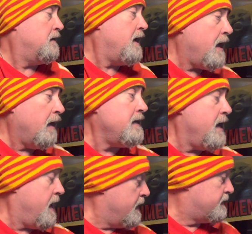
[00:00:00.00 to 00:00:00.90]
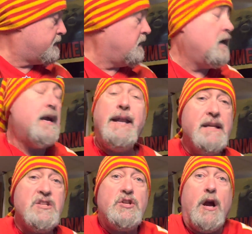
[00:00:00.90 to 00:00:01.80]
Hell yes. It
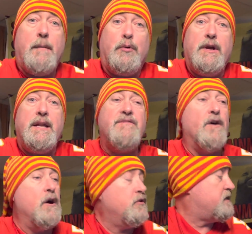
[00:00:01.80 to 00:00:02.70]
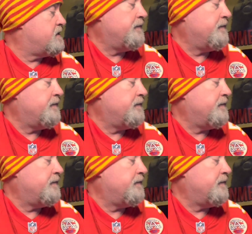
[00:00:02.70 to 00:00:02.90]
didn't start pretty, folks.